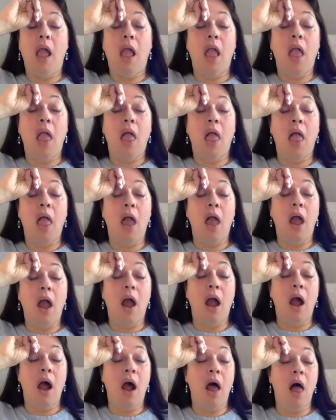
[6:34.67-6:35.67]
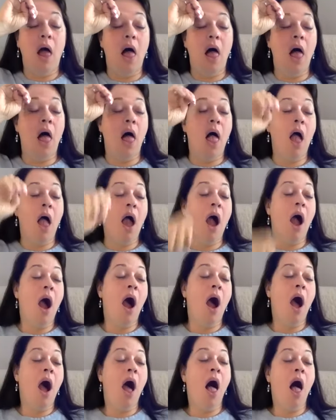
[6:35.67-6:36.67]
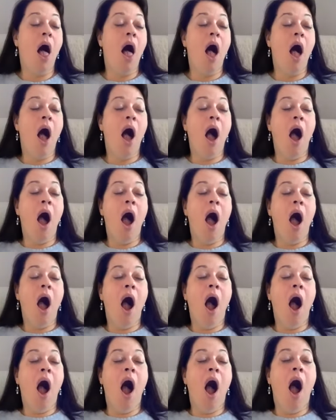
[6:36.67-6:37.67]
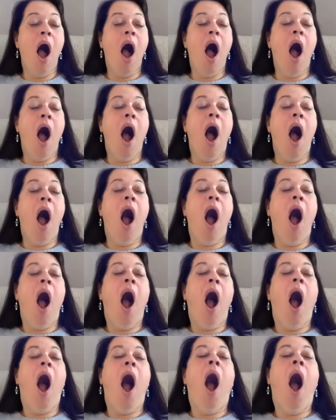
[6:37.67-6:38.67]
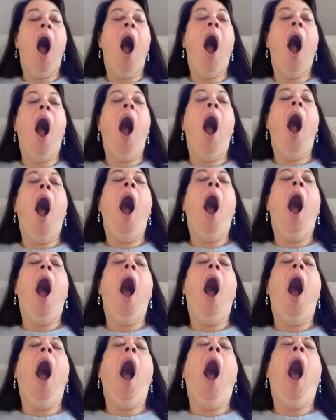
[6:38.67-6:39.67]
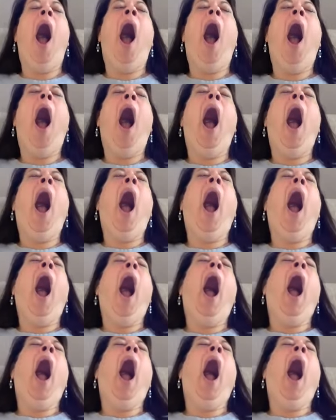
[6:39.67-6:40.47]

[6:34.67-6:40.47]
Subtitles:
(silence)